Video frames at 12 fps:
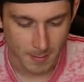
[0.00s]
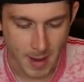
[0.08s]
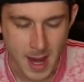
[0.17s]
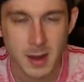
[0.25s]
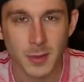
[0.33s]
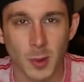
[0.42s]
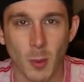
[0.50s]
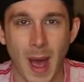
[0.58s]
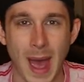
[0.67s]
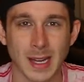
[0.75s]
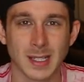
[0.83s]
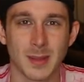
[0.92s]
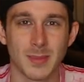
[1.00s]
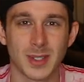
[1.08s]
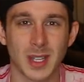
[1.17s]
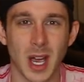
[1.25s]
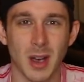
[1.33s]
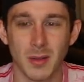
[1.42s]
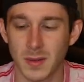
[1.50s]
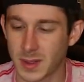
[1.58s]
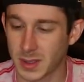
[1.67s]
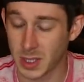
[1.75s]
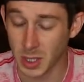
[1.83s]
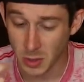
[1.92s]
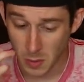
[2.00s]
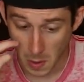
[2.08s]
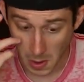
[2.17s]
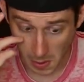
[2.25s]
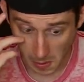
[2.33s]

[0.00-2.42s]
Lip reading: make the wax themselves too?